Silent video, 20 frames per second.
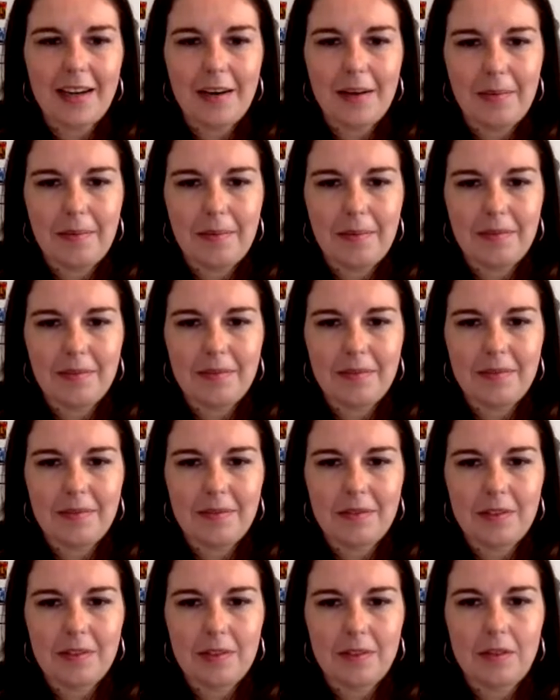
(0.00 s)
um,
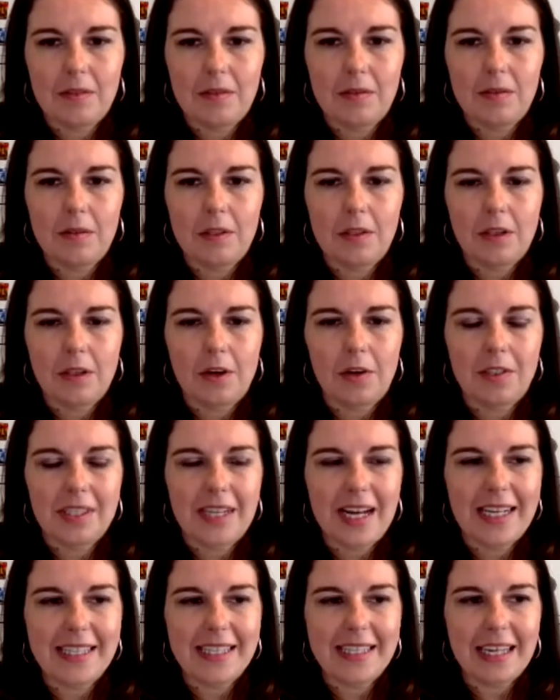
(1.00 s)
goes
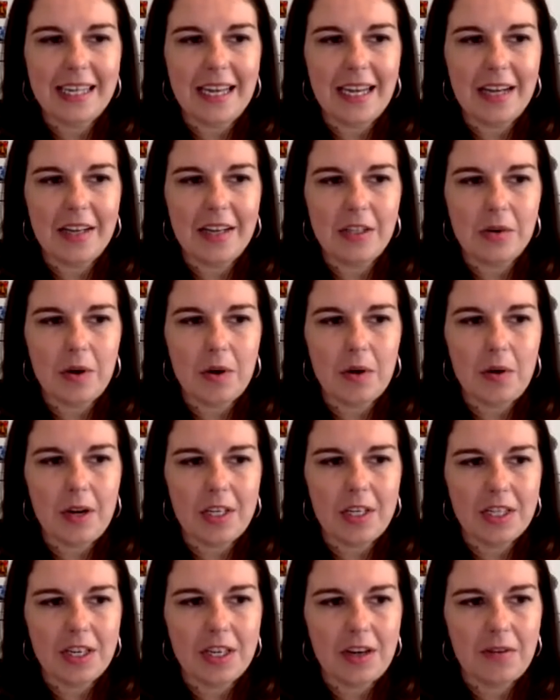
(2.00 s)
nicely into a
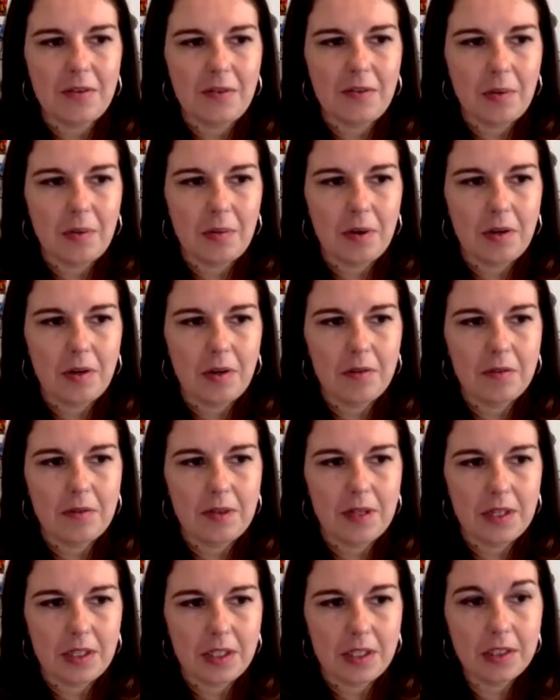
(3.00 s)
question from one of
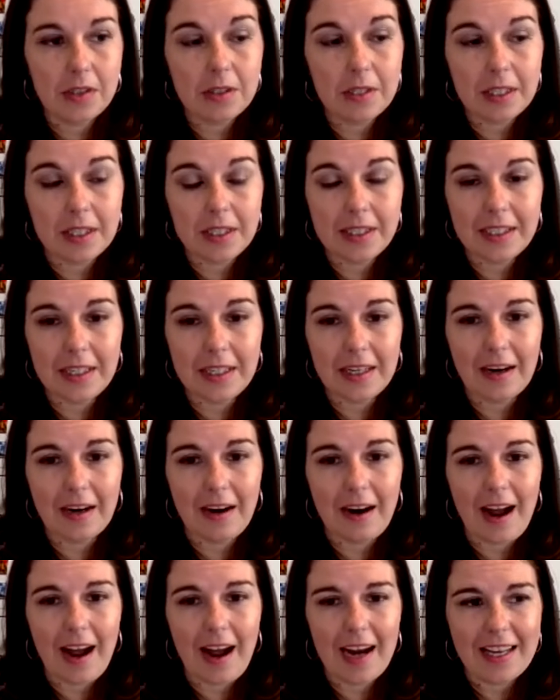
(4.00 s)
the students in
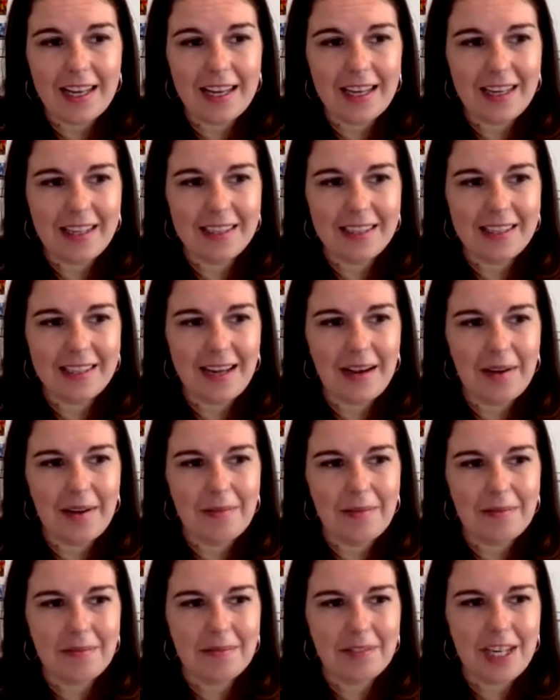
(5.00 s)
our audience,
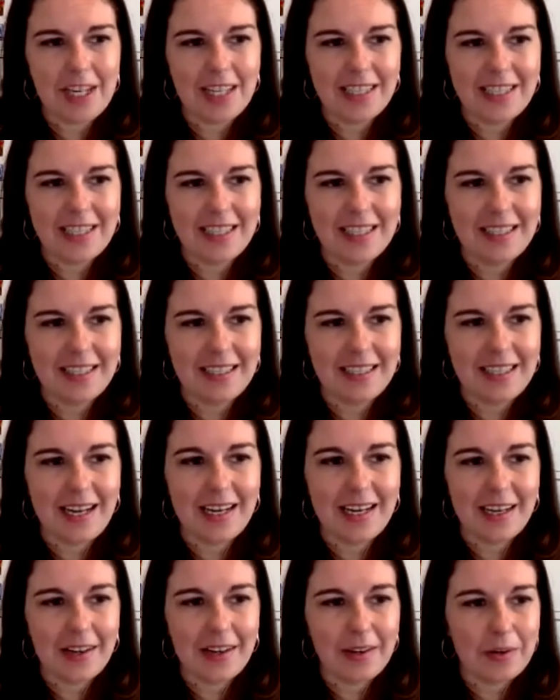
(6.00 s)
um, Justin
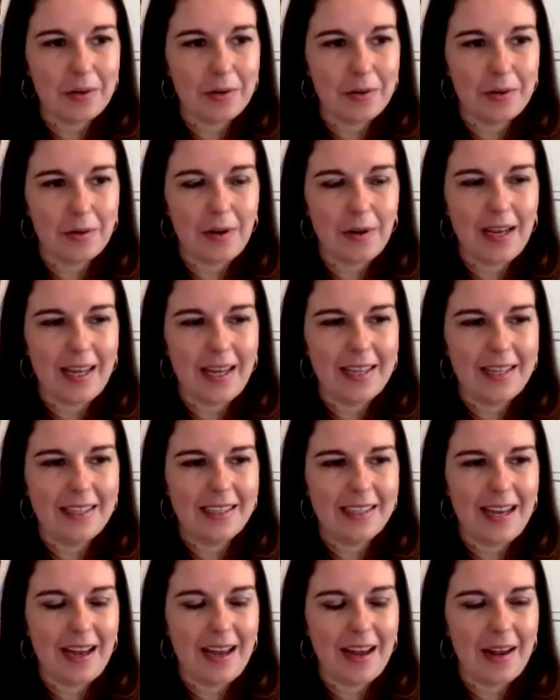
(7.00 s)
Dada, who is
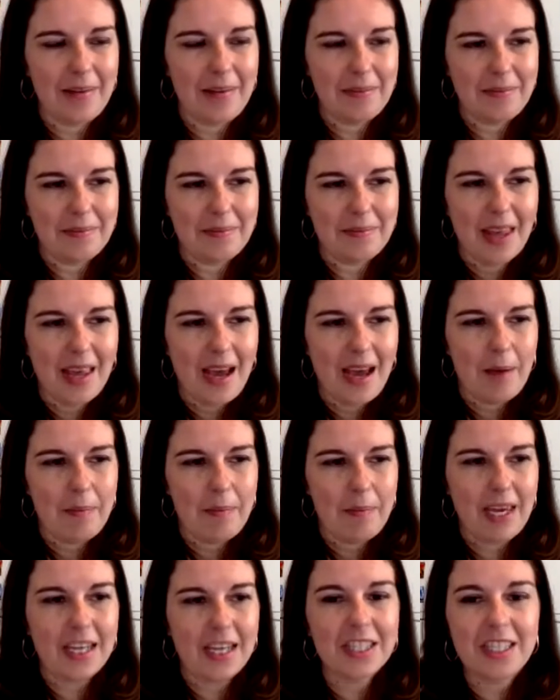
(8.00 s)
um, a
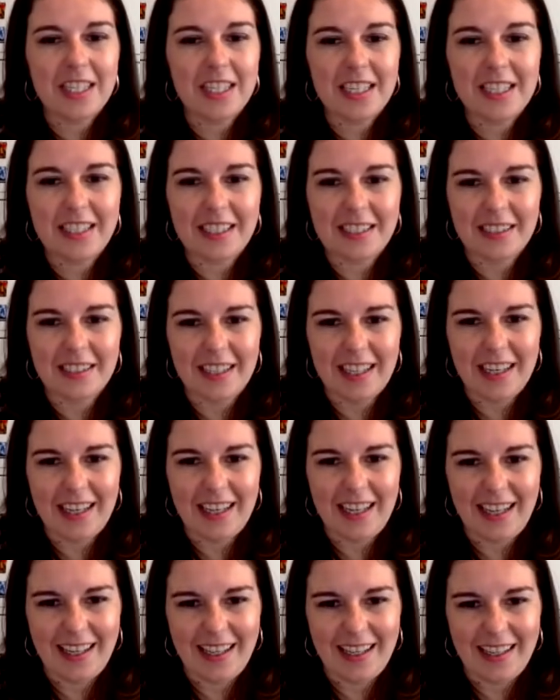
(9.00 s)
PhD
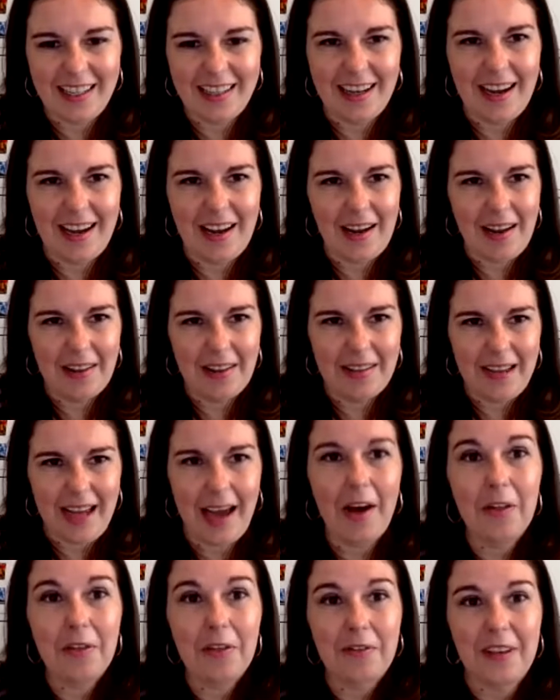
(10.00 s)
student in uh, the
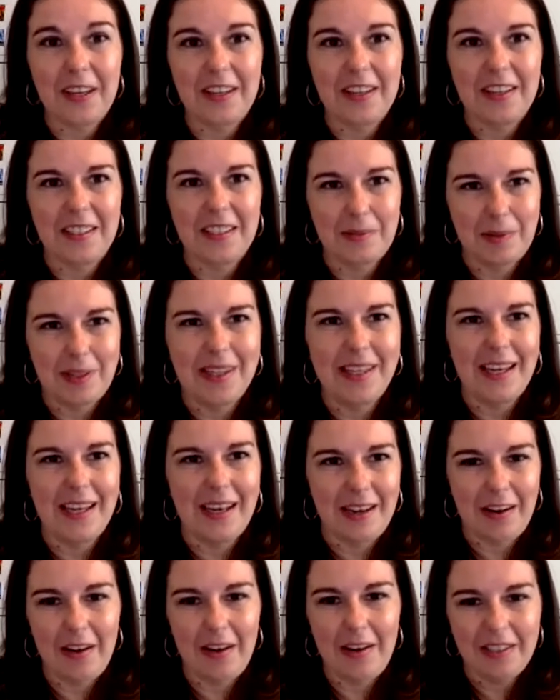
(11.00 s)
health fields, but
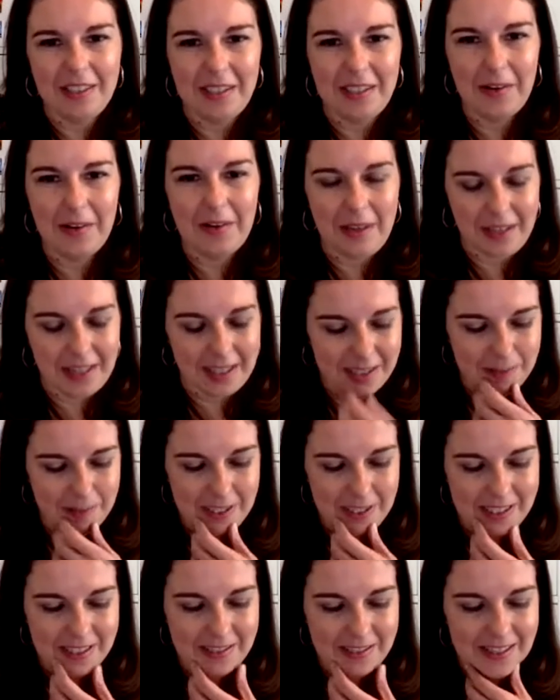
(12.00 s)
then also a
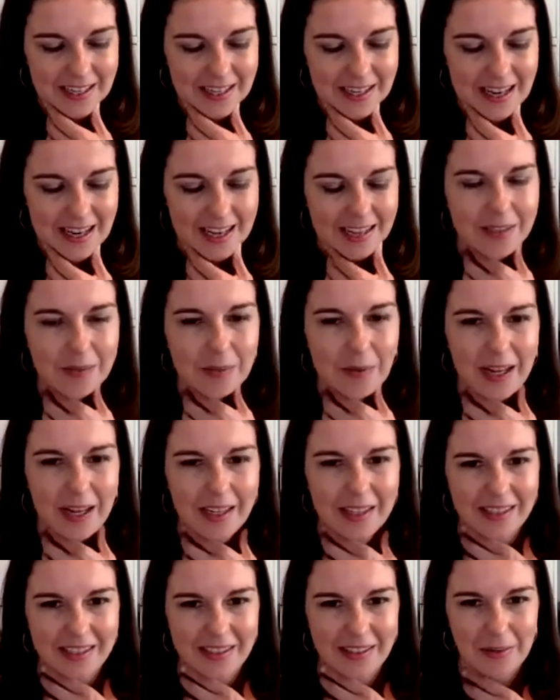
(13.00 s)
GSPIA student as
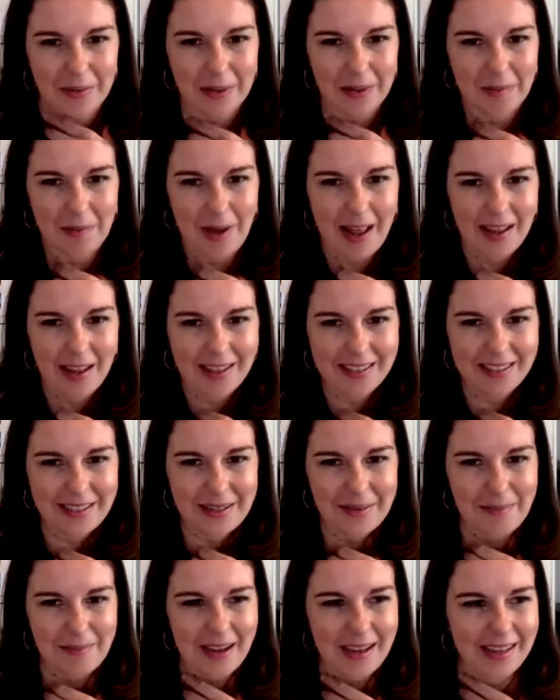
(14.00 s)
well, so with a
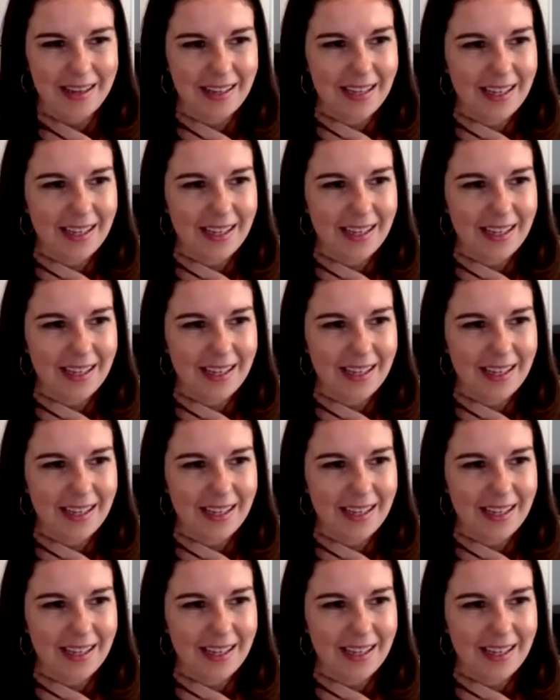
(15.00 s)
policy bent.